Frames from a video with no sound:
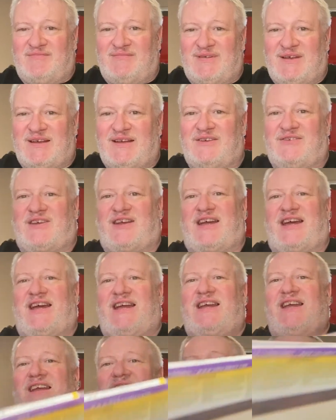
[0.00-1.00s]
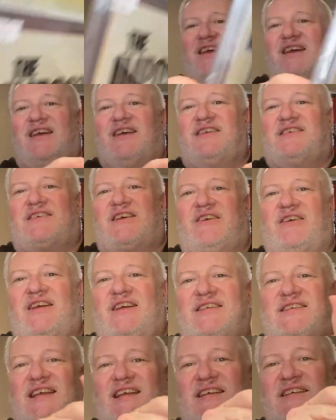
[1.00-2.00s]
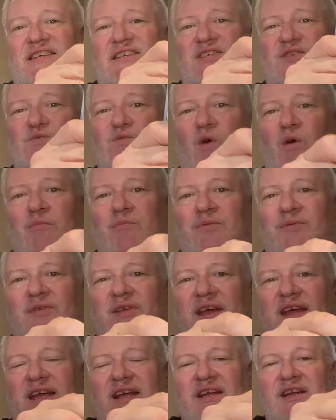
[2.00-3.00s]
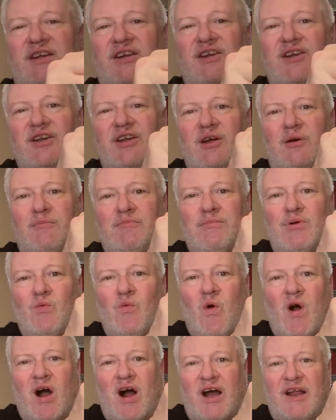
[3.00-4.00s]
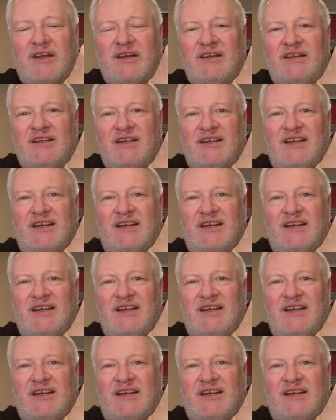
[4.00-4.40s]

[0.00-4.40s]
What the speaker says: Okay, so it's a Swamp Thing #1